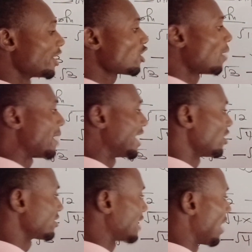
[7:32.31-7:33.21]
Bring your
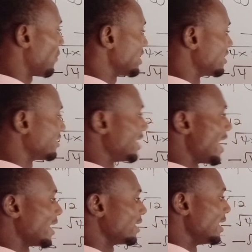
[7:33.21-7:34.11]
minus sign, which is
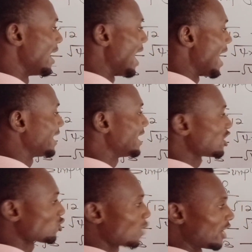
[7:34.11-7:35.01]
here, and
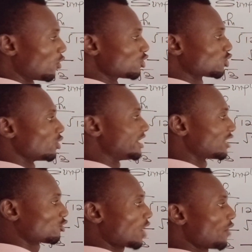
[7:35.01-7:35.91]
this one also,
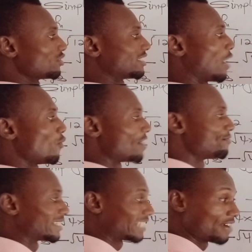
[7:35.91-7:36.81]
the square root sign will
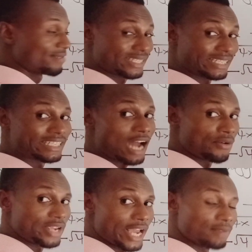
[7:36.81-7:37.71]
affect everything
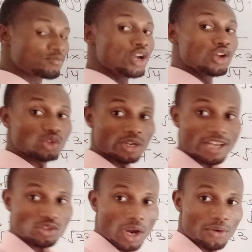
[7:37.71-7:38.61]
down here. So
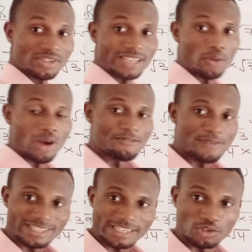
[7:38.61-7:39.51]
the square root sign will
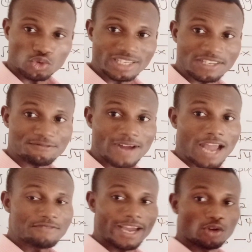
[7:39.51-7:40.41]
affect the
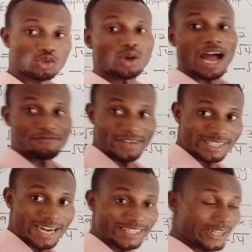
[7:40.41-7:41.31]
25 and also affect
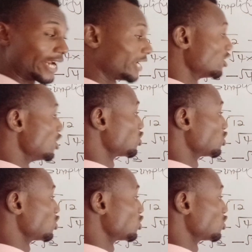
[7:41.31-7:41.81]
the 3.